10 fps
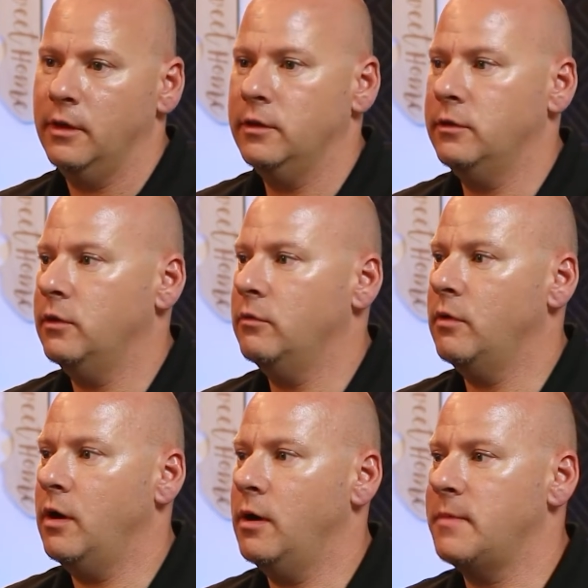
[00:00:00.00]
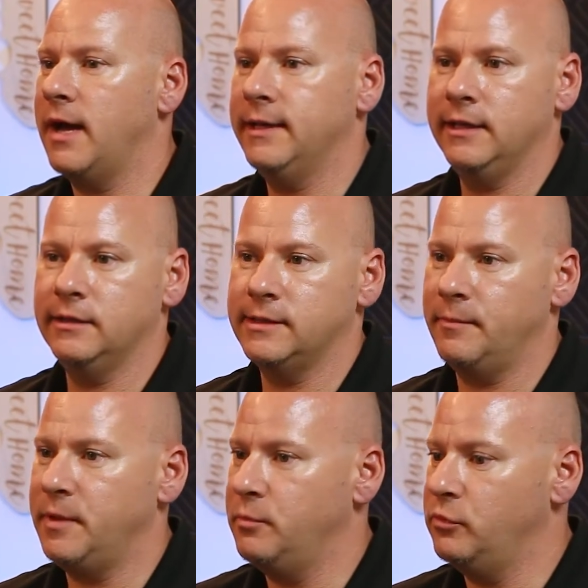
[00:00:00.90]
You know, um, ideas that
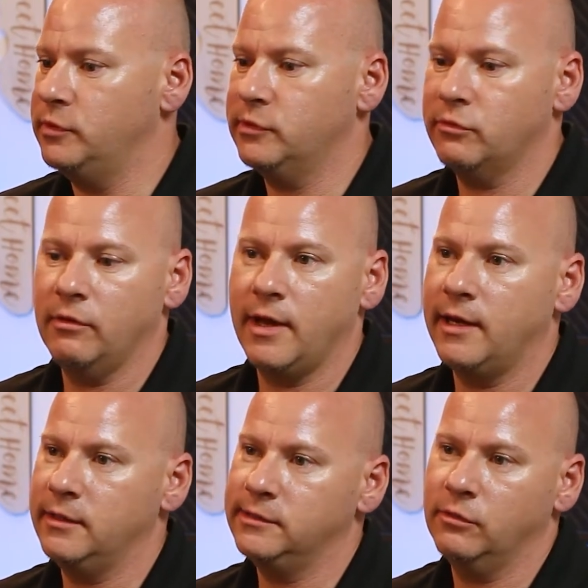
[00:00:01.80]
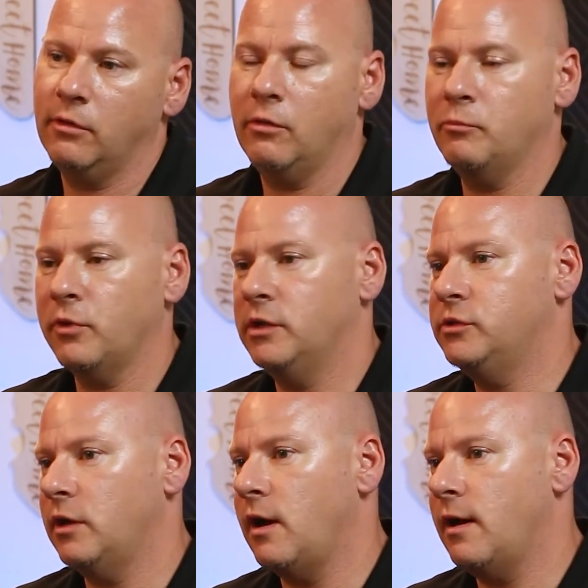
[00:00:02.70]
people just throw at us or branch
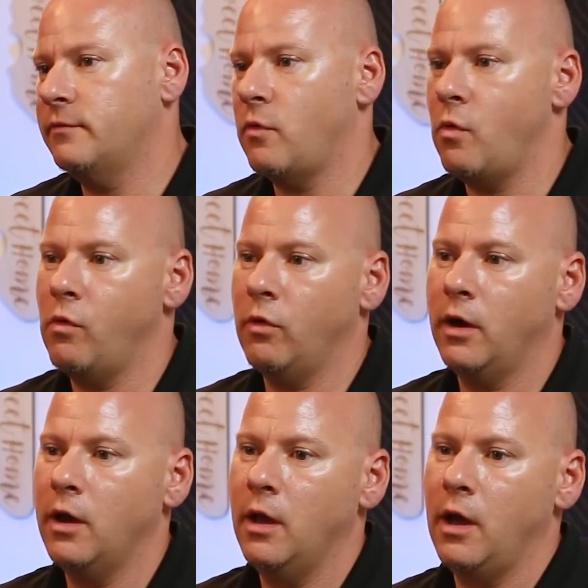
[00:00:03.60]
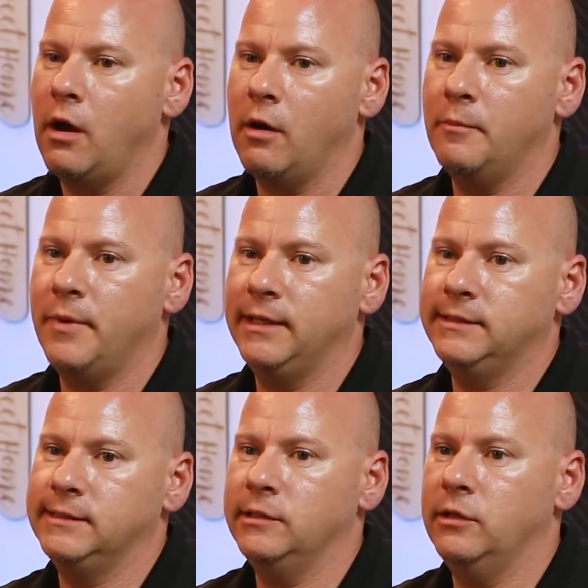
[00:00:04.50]
off, or our
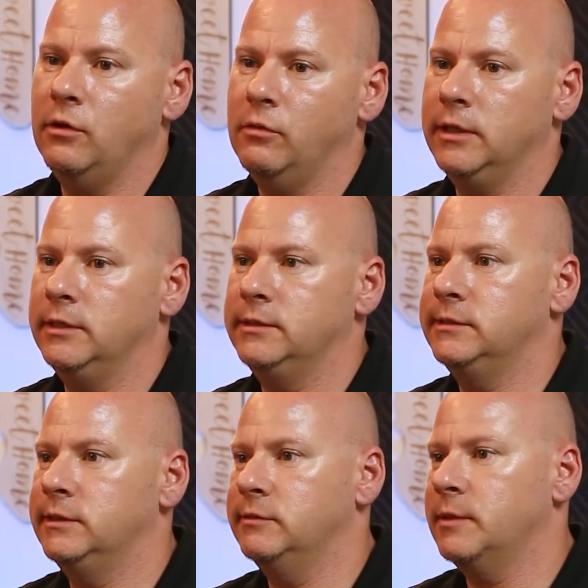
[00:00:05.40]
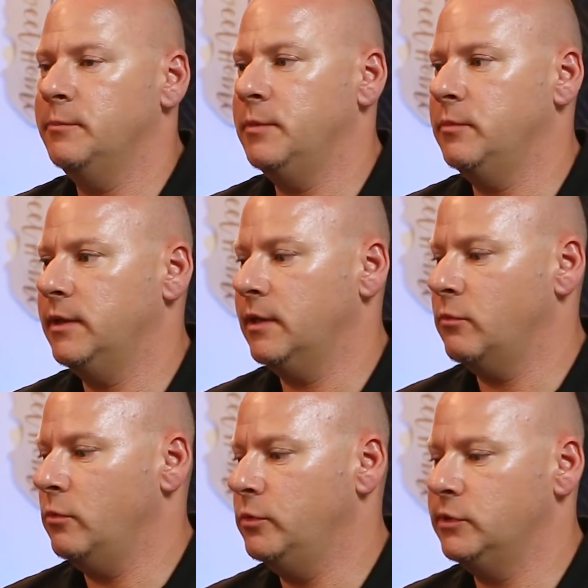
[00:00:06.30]
base, you know, is you know some people may think,
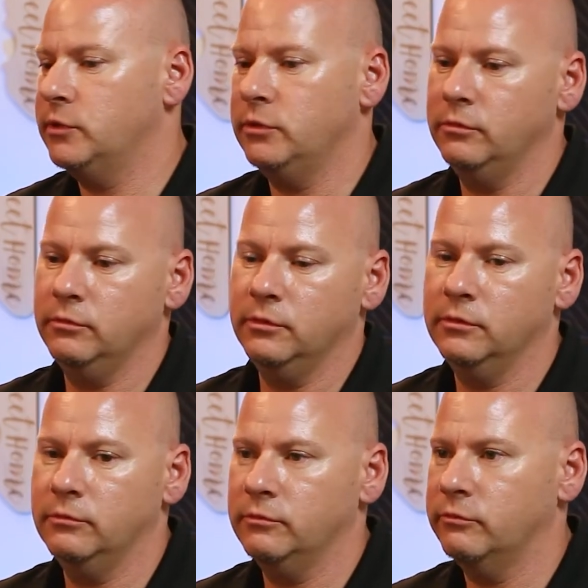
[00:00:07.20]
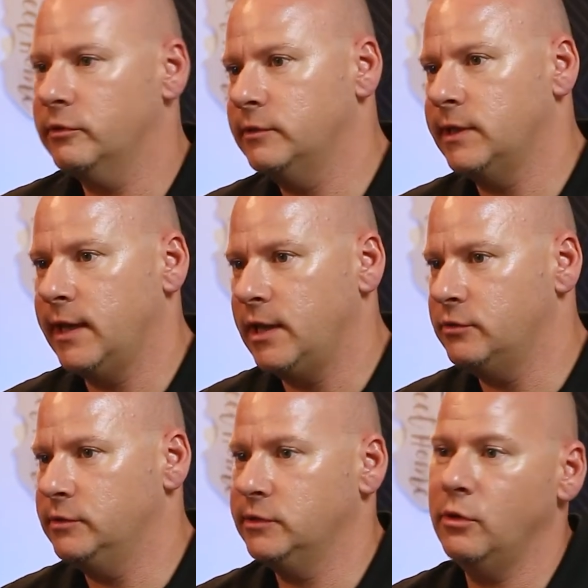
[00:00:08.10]
well, we just do real estate
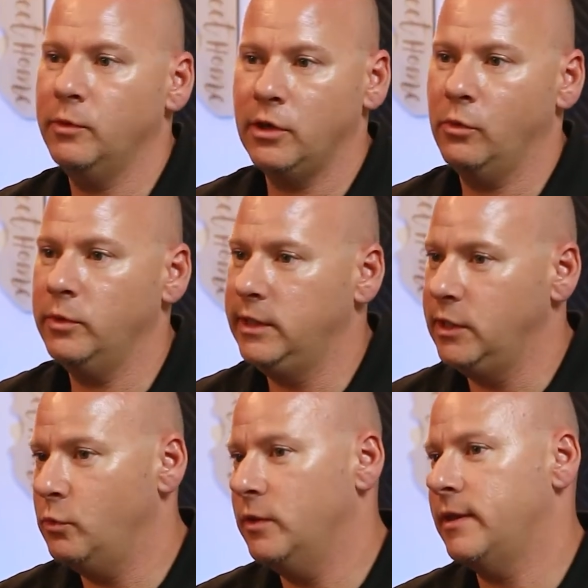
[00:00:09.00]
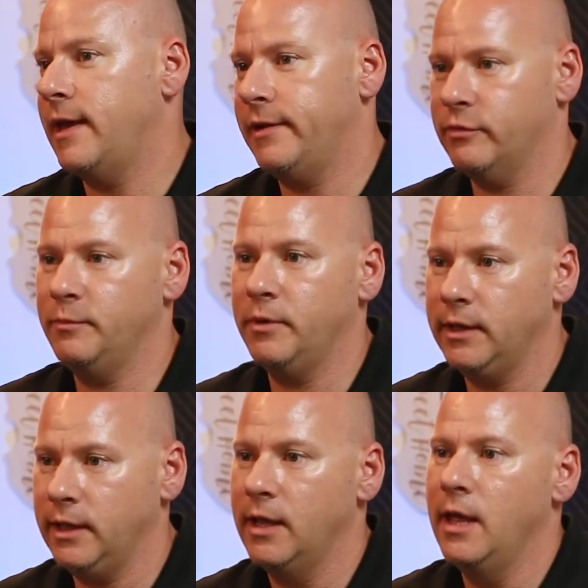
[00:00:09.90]
agents. No, we don't. We deal with everybody.
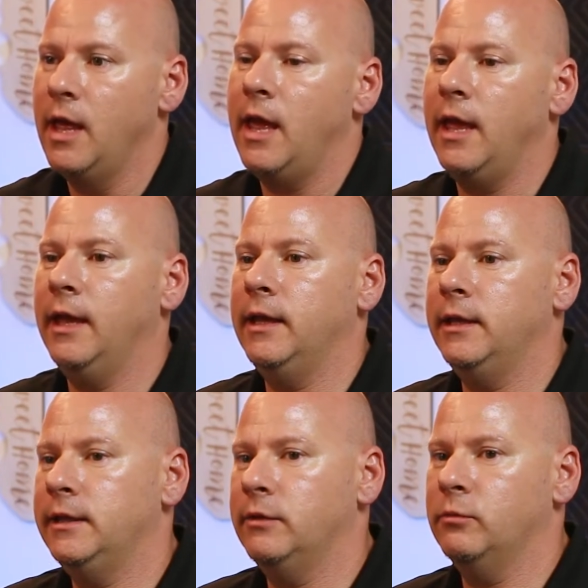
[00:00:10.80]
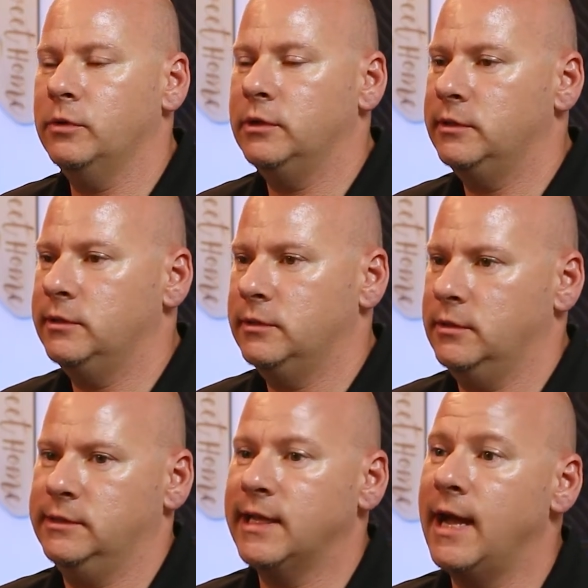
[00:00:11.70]
Yeah. And we're
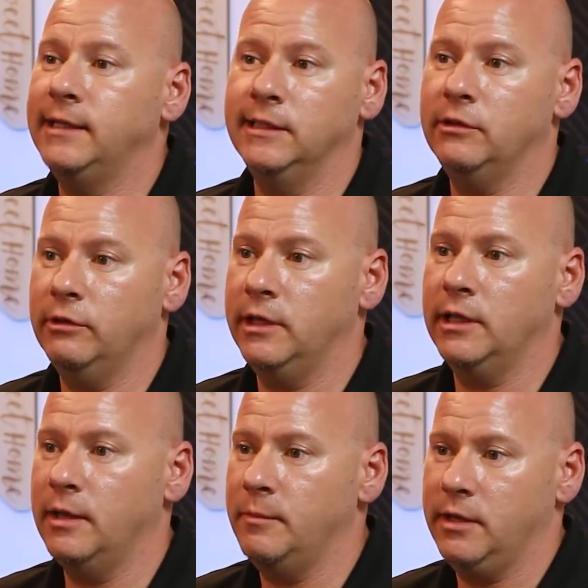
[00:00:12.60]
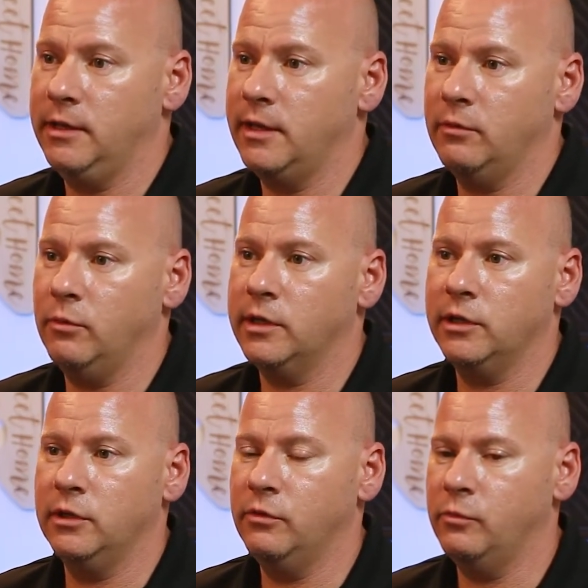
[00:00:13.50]
sky's literally the limit that we could
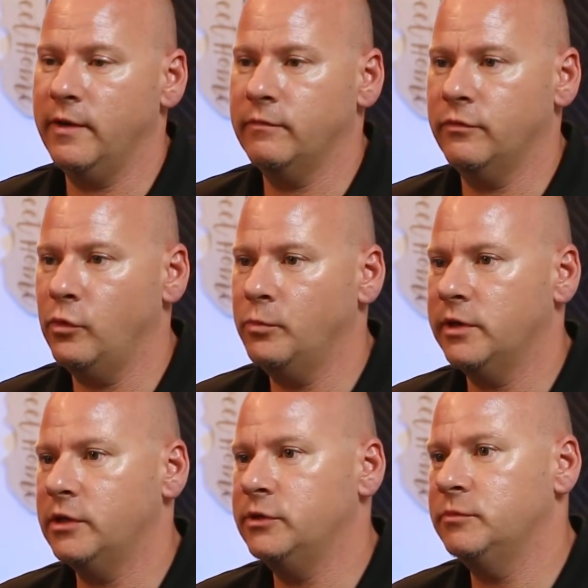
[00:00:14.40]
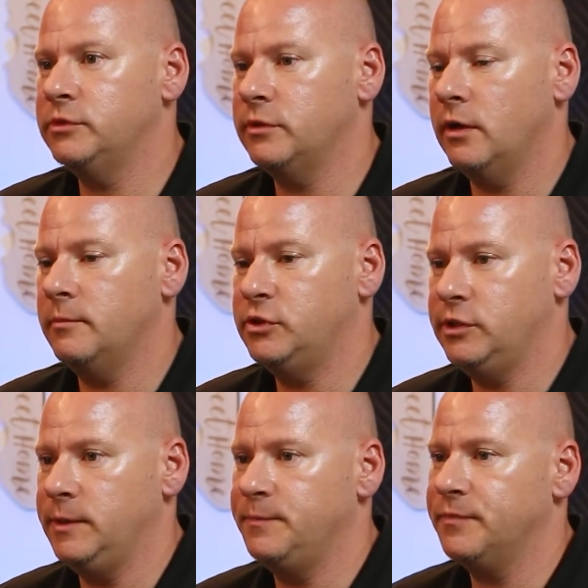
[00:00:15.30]
do. We have a full production mach- uh,
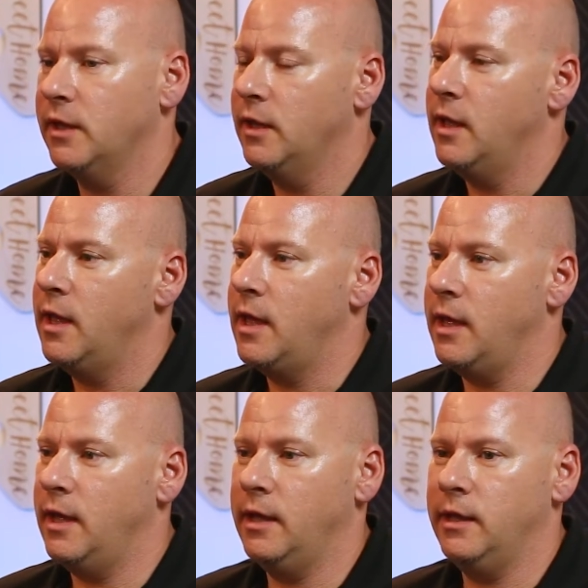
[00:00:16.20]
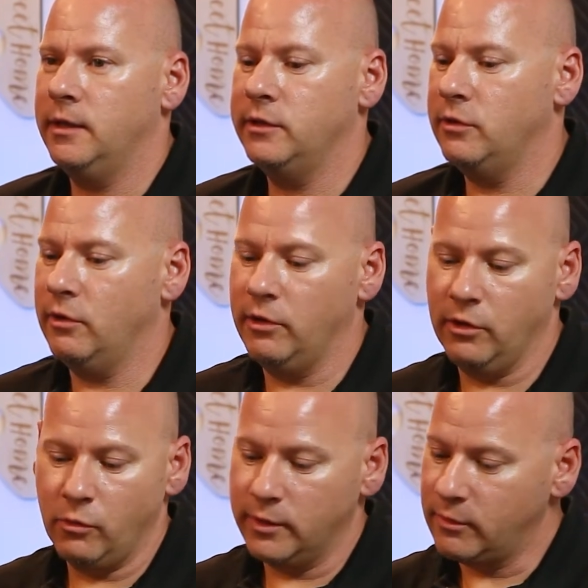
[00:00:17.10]
machine, and you know our
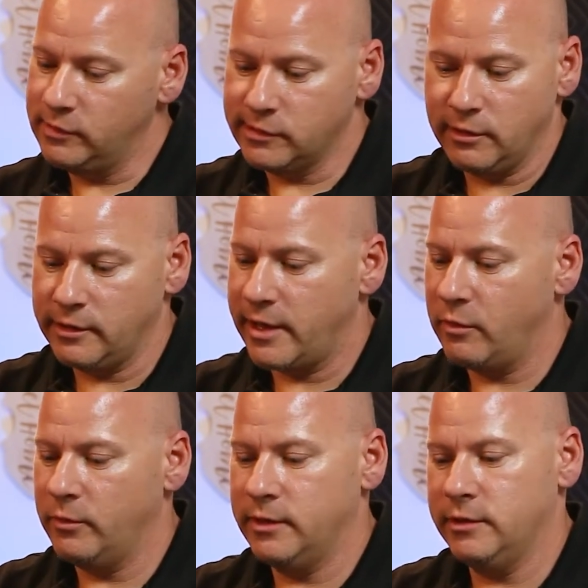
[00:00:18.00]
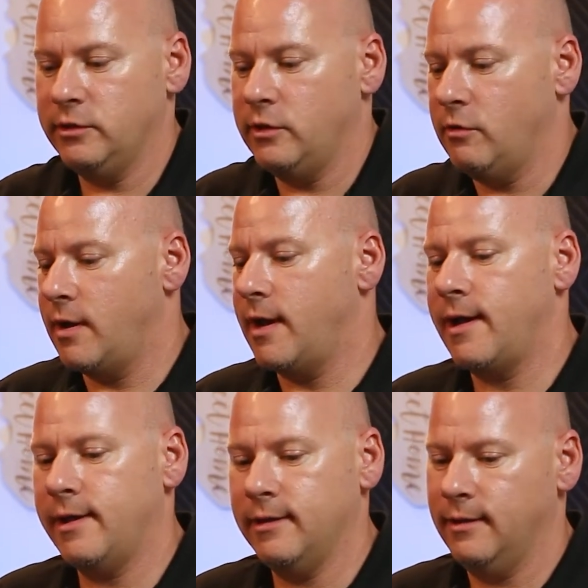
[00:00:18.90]
little one that we started out with, you know,
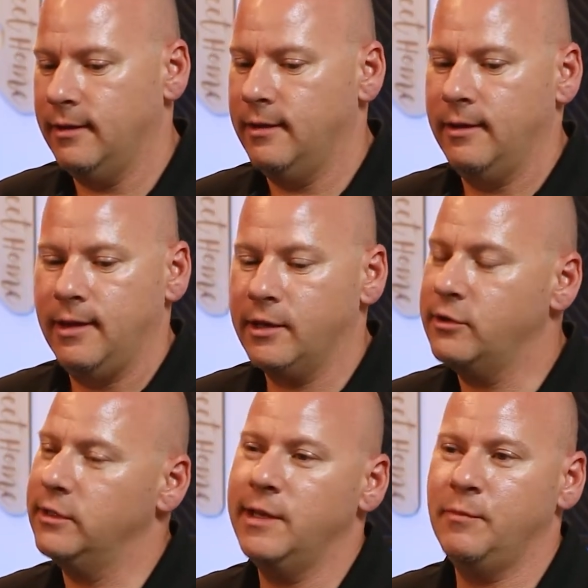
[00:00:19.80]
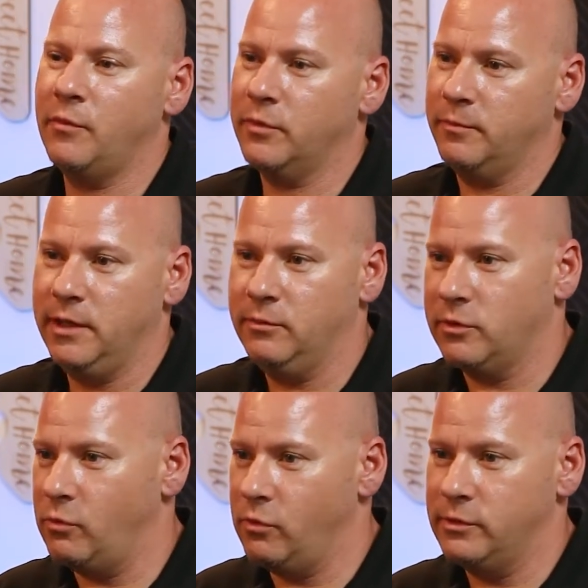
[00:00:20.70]
I it couldn't keep up with me with the
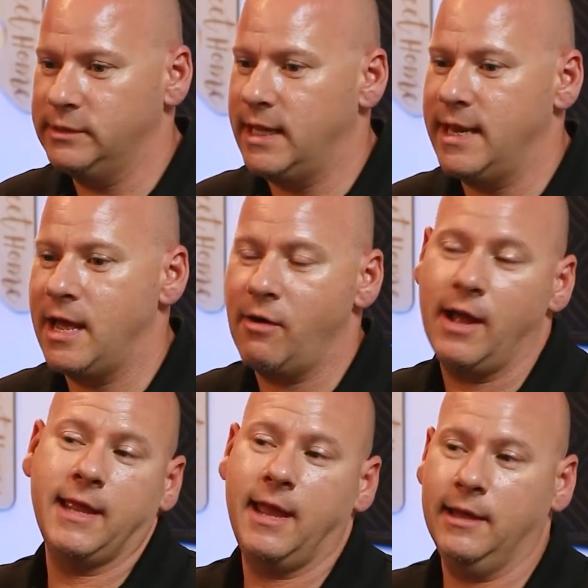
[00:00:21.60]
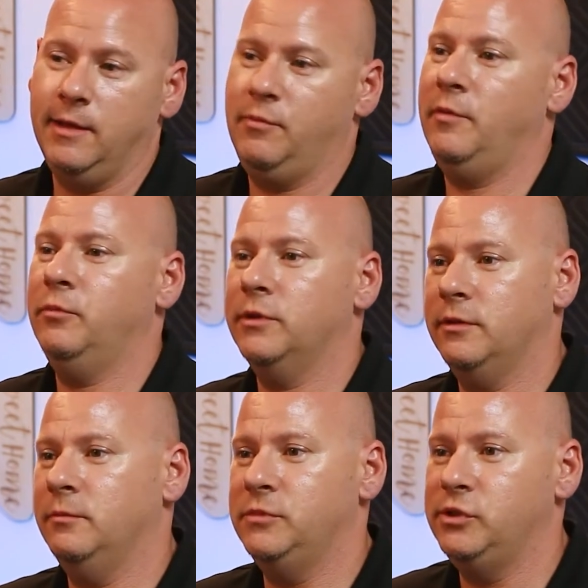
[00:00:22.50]
orders, and now mm-hmm. I can't keep up with
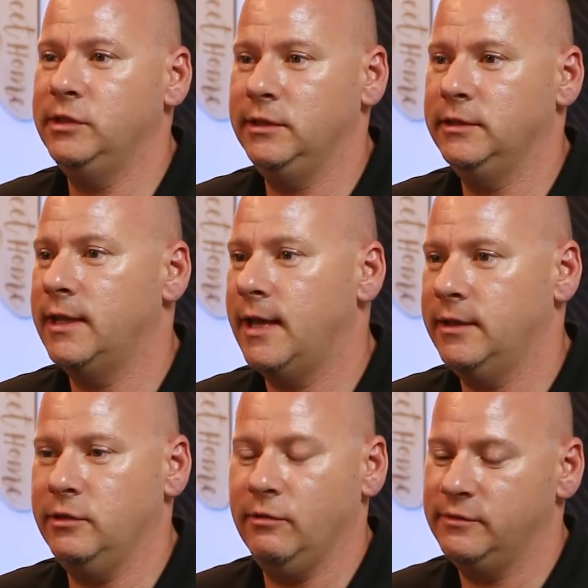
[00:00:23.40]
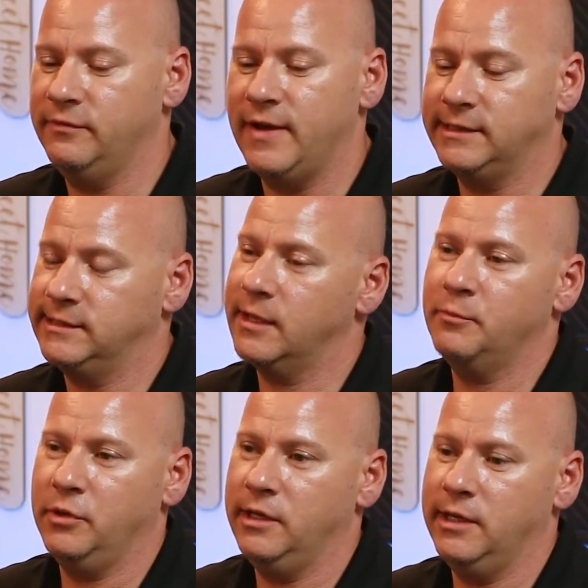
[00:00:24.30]
the machine. That you know, as fast as I
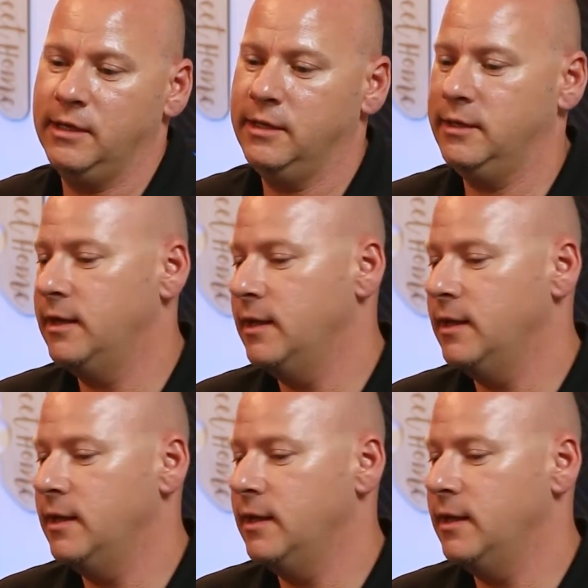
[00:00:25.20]
put it in,